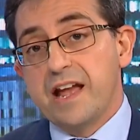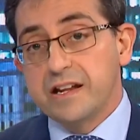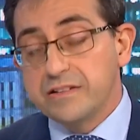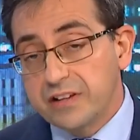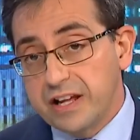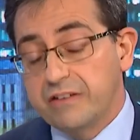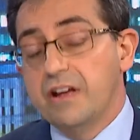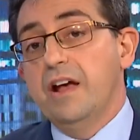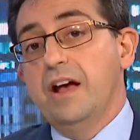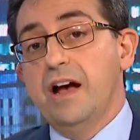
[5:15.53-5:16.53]
And indeed,
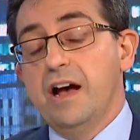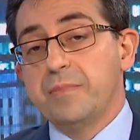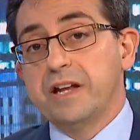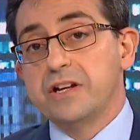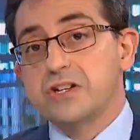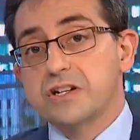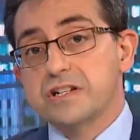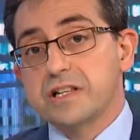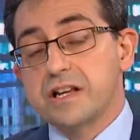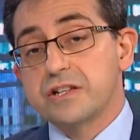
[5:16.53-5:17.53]
um,
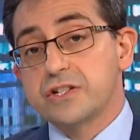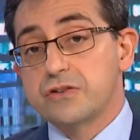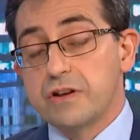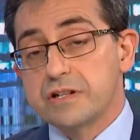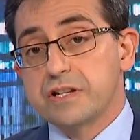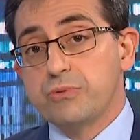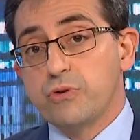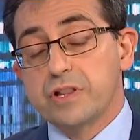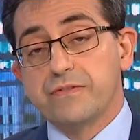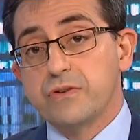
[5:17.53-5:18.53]
Indigenous leaders who
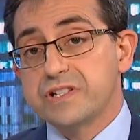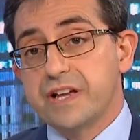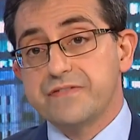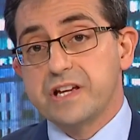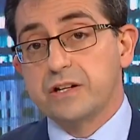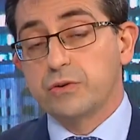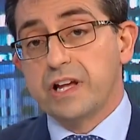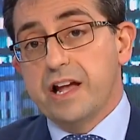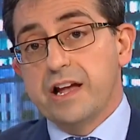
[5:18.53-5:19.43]
supported the Voice have said, look,